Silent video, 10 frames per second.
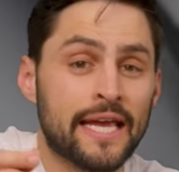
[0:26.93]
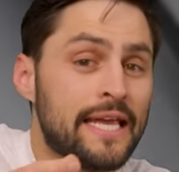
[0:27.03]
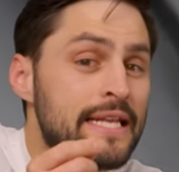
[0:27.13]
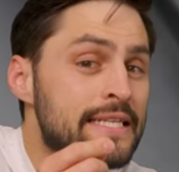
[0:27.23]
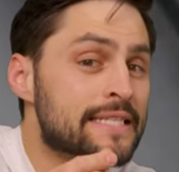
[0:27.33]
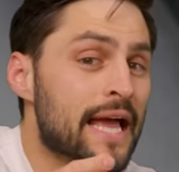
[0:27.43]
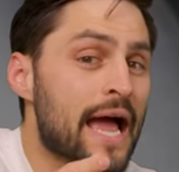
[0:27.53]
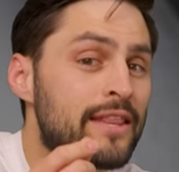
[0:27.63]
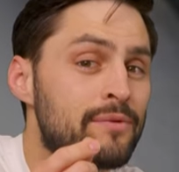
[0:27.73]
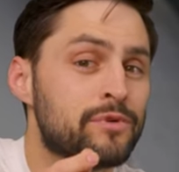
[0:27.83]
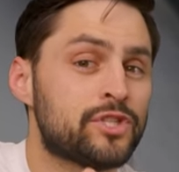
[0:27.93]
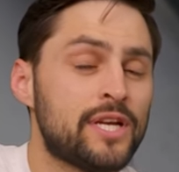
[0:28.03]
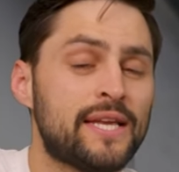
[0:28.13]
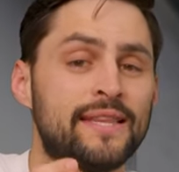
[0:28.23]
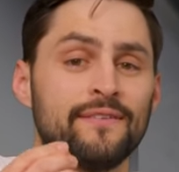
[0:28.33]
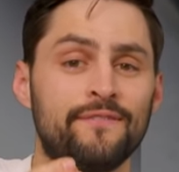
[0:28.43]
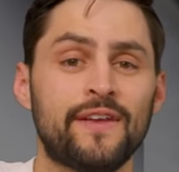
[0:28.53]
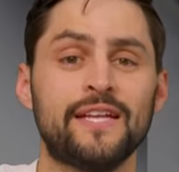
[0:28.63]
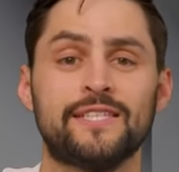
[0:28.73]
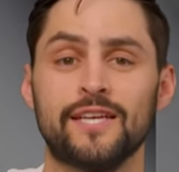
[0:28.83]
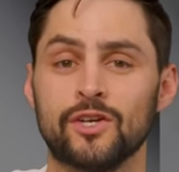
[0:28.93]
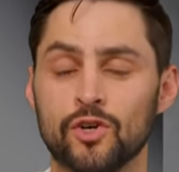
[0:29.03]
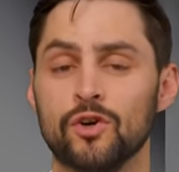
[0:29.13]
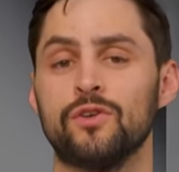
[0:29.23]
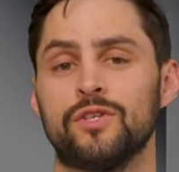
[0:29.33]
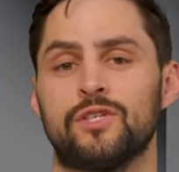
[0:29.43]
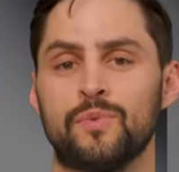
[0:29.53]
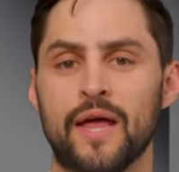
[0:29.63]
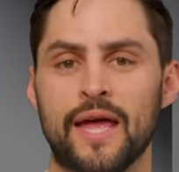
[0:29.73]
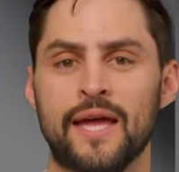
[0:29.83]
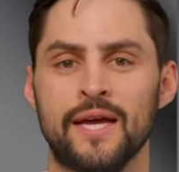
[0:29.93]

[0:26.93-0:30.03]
inside the machine that feeds the internal display.